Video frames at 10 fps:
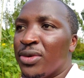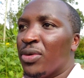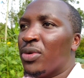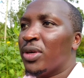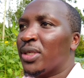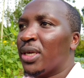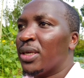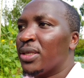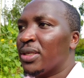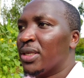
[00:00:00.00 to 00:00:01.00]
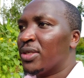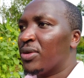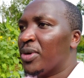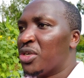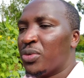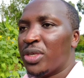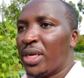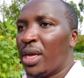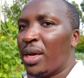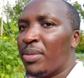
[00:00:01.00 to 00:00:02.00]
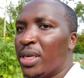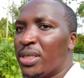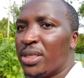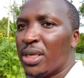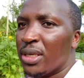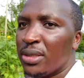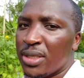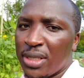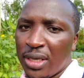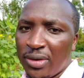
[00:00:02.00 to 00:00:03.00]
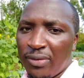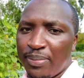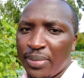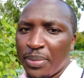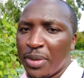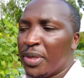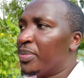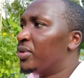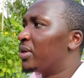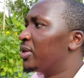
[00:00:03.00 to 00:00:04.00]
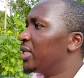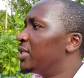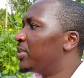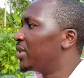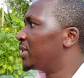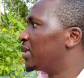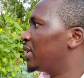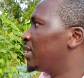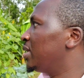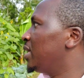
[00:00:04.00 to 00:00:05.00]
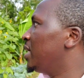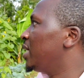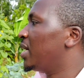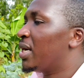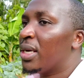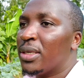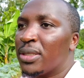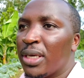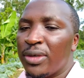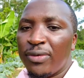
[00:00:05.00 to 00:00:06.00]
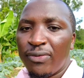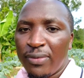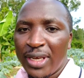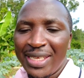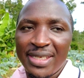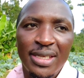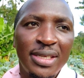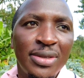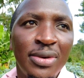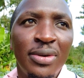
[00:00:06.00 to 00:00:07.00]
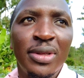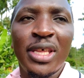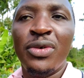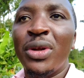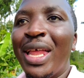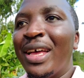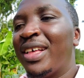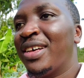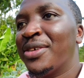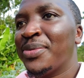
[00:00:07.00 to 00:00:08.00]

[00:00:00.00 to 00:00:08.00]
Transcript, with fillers: no water there's so much water here but uh, it's kind of the people around this place are uh, kind of lazy so they don't like